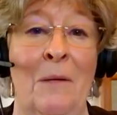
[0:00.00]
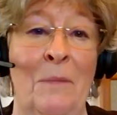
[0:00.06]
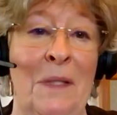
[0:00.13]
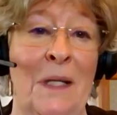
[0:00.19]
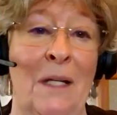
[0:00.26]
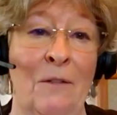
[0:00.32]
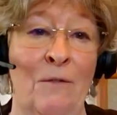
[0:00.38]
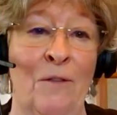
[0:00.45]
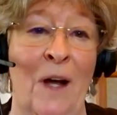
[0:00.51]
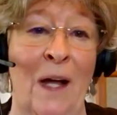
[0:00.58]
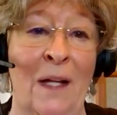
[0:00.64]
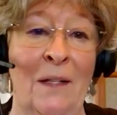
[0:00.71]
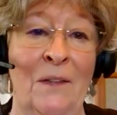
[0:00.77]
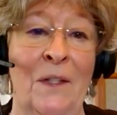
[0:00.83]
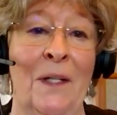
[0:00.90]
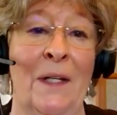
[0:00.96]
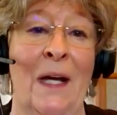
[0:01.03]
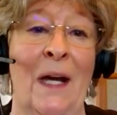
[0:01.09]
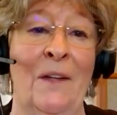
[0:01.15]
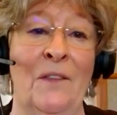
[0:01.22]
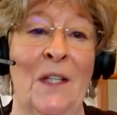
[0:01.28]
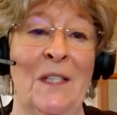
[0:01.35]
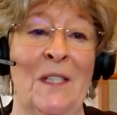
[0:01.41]
being filed,
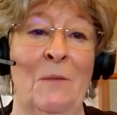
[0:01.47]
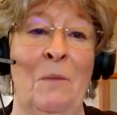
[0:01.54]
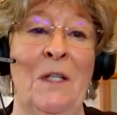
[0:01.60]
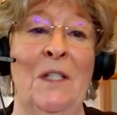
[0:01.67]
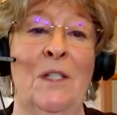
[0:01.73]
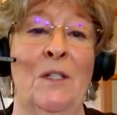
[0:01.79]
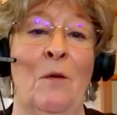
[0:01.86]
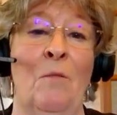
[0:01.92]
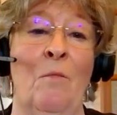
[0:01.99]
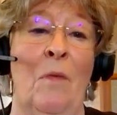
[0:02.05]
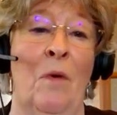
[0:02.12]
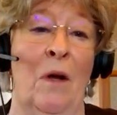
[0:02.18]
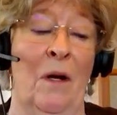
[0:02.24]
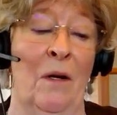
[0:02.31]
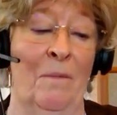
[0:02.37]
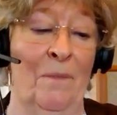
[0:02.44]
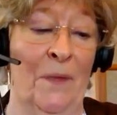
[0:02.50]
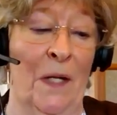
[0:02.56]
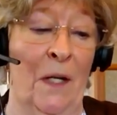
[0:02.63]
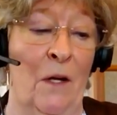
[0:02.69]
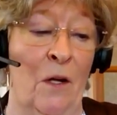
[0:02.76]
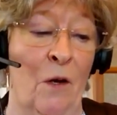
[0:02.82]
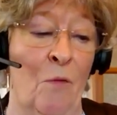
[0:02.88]
I think speaks
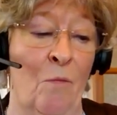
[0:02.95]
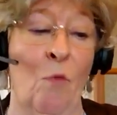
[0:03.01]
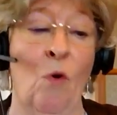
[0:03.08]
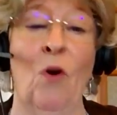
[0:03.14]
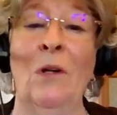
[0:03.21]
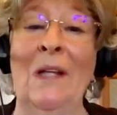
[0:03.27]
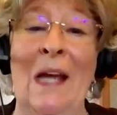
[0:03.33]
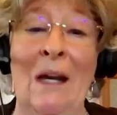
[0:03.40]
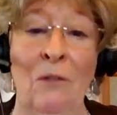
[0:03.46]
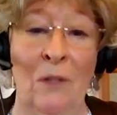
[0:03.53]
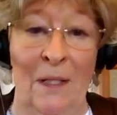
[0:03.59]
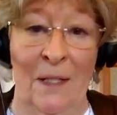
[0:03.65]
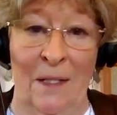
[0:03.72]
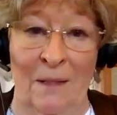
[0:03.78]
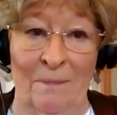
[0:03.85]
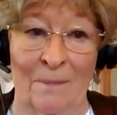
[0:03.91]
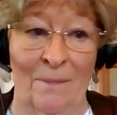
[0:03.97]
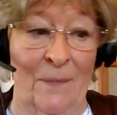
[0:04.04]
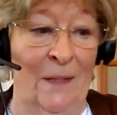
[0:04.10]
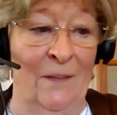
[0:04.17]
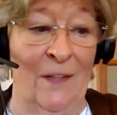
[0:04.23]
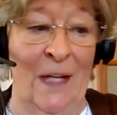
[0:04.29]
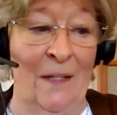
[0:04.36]
more loudly
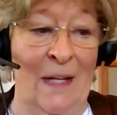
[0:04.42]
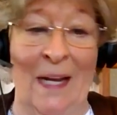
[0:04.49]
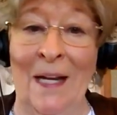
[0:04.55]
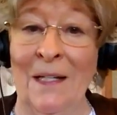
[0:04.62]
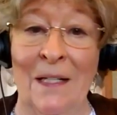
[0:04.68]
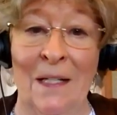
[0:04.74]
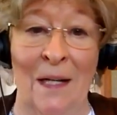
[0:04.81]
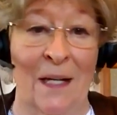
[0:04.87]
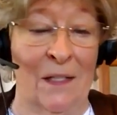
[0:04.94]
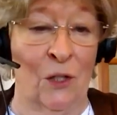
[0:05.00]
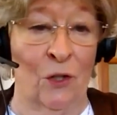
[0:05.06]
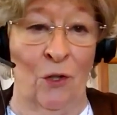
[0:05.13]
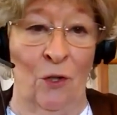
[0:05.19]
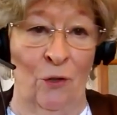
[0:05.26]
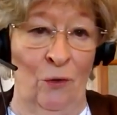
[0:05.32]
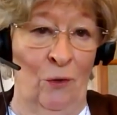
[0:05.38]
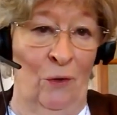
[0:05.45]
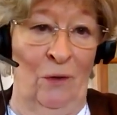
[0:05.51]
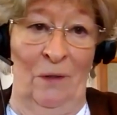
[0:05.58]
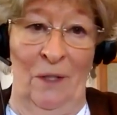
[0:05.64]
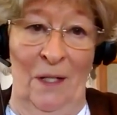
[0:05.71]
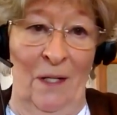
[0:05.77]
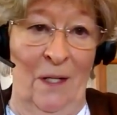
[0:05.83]
than any
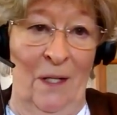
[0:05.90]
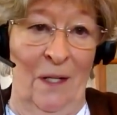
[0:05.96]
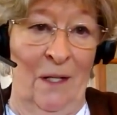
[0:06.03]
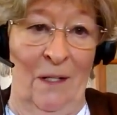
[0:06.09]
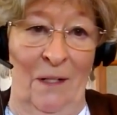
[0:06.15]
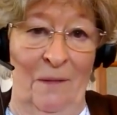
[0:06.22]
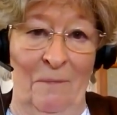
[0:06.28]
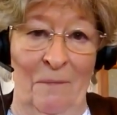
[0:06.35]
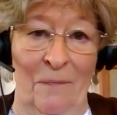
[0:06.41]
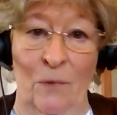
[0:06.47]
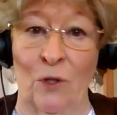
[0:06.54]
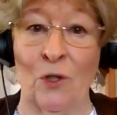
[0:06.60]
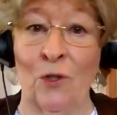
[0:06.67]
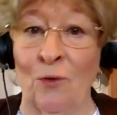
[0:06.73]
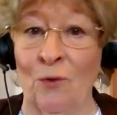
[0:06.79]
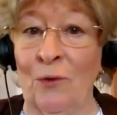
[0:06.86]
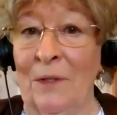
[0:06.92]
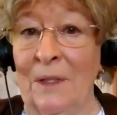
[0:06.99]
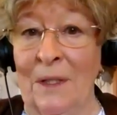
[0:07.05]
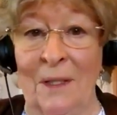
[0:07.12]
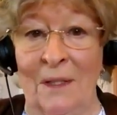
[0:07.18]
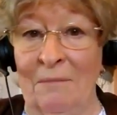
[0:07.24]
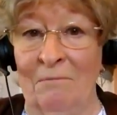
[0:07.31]
external
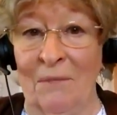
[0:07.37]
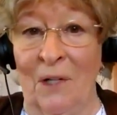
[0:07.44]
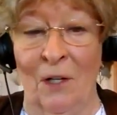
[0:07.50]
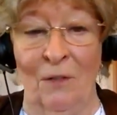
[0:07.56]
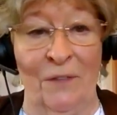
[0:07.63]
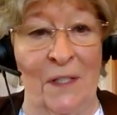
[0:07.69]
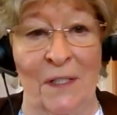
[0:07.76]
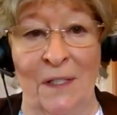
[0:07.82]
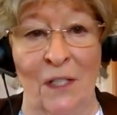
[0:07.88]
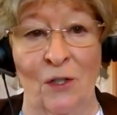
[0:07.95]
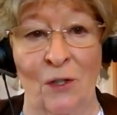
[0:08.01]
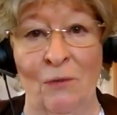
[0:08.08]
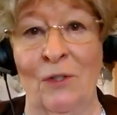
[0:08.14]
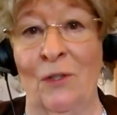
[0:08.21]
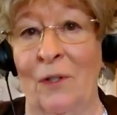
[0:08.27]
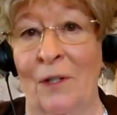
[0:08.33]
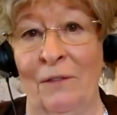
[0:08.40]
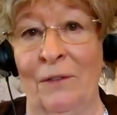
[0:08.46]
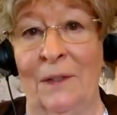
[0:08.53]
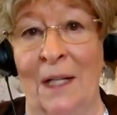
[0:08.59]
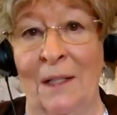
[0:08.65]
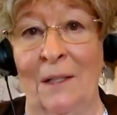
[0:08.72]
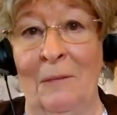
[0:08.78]
scrutiny of these issues could have
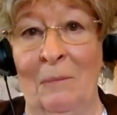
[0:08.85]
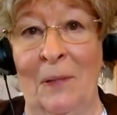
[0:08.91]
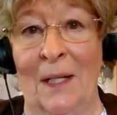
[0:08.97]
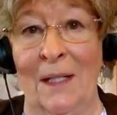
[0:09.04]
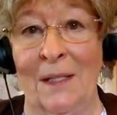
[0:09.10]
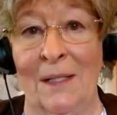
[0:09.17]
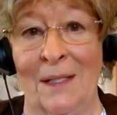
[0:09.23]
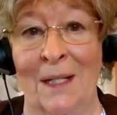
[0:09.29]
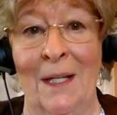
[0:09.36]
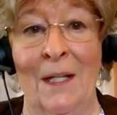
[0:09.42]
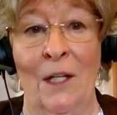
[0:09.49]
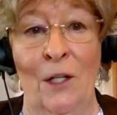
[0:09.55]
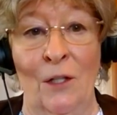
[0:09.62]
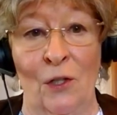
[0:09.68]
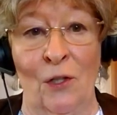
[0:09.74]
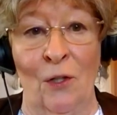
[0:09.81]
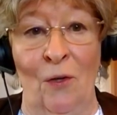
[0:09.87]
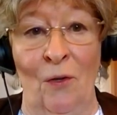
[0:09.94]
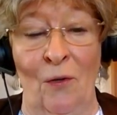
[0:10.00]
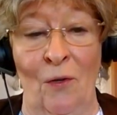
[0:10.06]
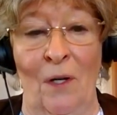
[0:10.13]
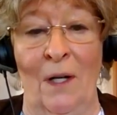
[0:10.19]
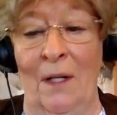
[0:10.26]
taken place.
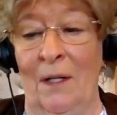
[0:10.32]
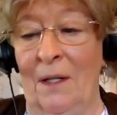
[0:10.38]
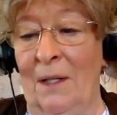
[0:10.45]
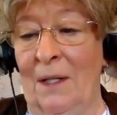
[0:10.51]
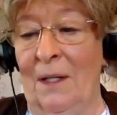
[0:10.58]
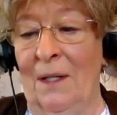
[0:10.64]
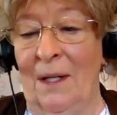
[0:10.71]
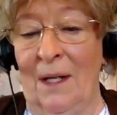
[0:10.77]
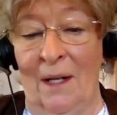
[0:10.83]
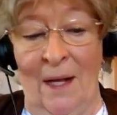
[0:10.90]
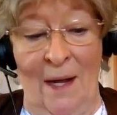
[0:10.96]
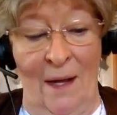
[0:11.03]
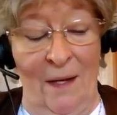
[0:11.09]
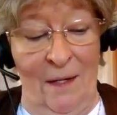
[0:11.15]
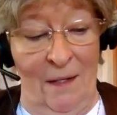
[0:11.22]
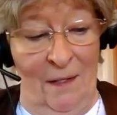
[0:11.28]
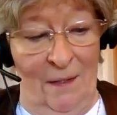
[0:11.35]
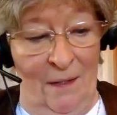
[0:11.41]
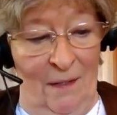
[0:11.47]
So I